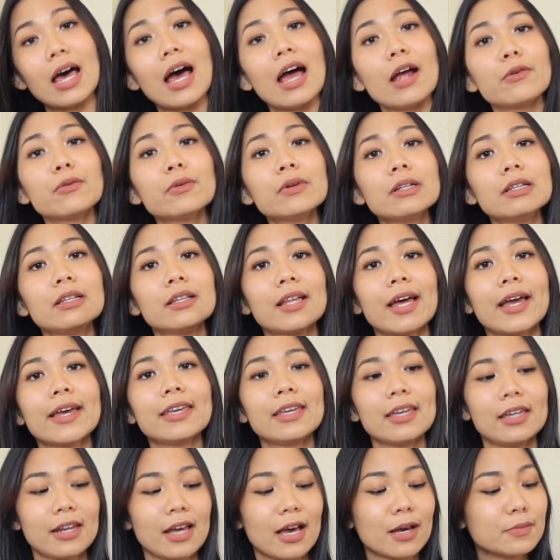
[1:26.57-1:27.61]
I really
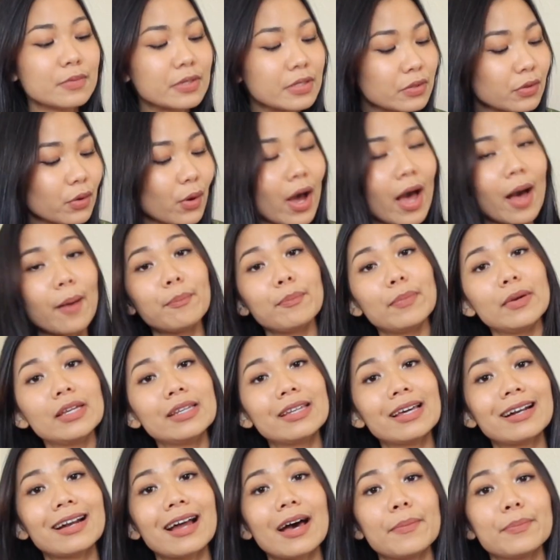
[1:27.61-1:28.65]
like it. I'm so happy
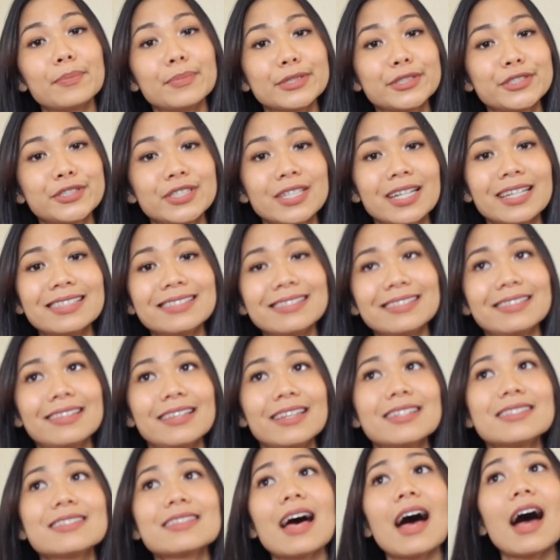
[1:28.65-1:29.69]
that I purchased
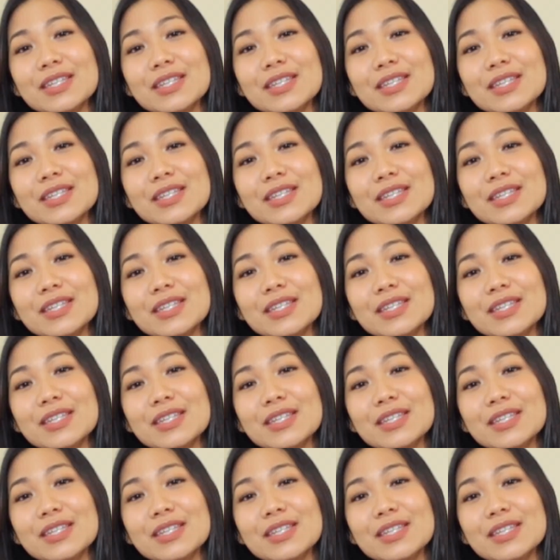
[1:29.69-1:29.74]
this.